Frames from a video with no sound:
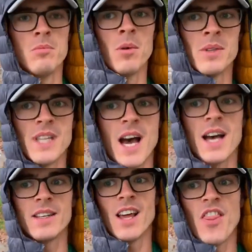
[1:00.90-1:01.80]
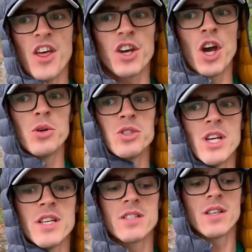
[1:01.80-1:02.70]
mum and dad, the
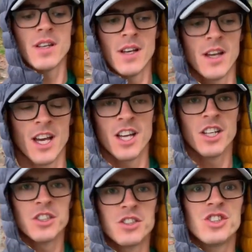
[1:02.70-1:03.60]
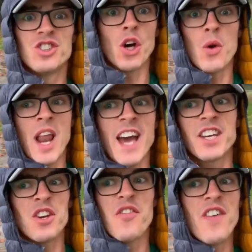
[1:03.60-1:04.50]
coaches, don't like
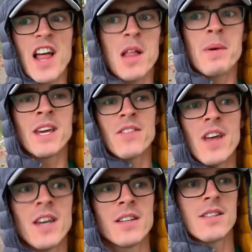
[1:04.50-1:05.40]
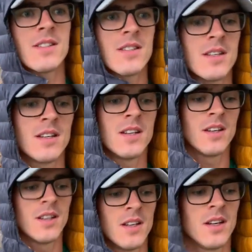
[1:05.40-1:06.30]
you filming things.
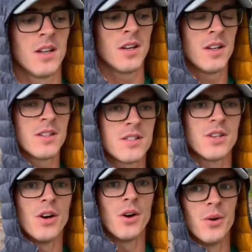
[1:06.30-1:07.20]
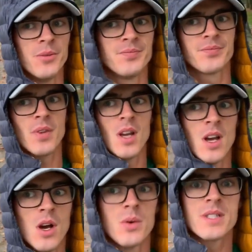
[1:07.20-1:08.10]
So,
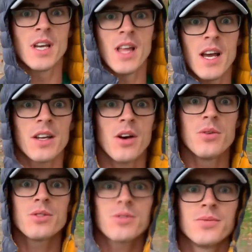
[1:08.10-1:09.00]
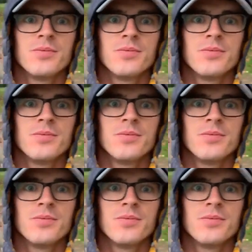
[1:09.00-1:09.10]
see how that goes.